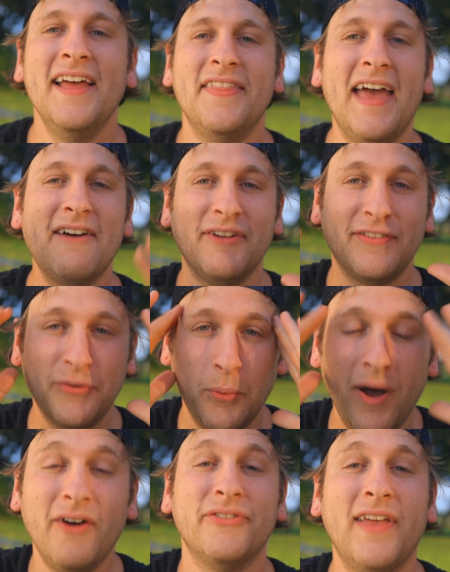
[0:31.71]
They have a
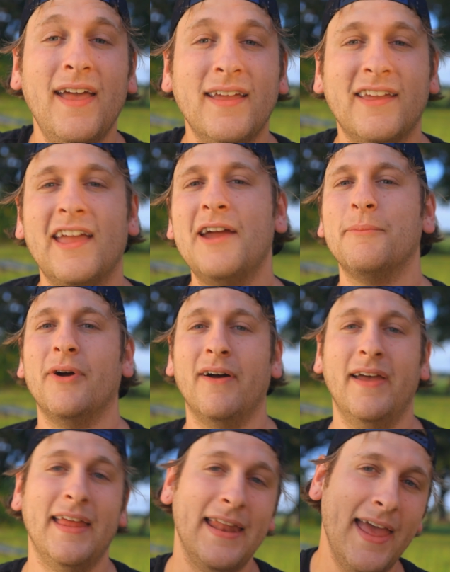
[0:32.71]
12K camera,
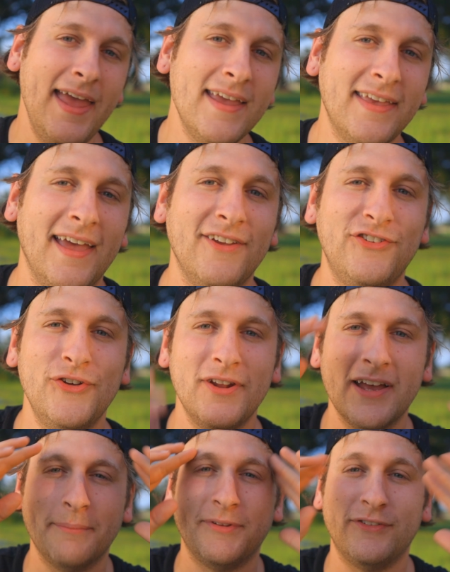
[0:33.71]
an 8K
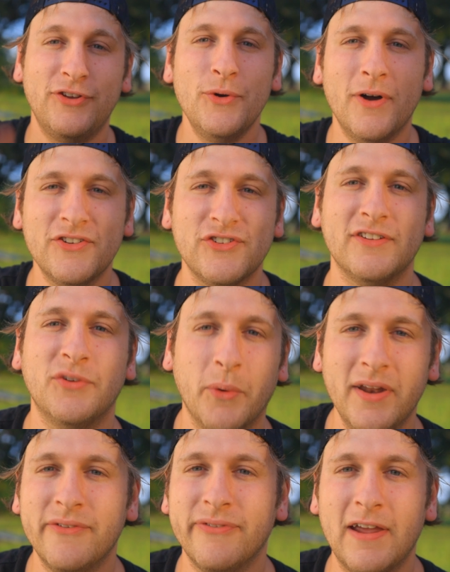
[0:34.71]
shooting up to
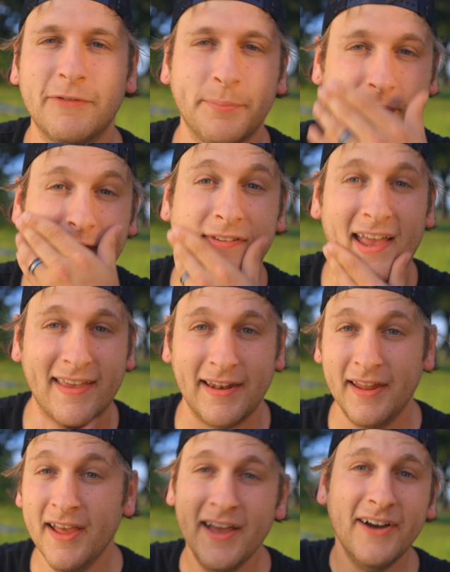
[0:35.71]
220 frames per second.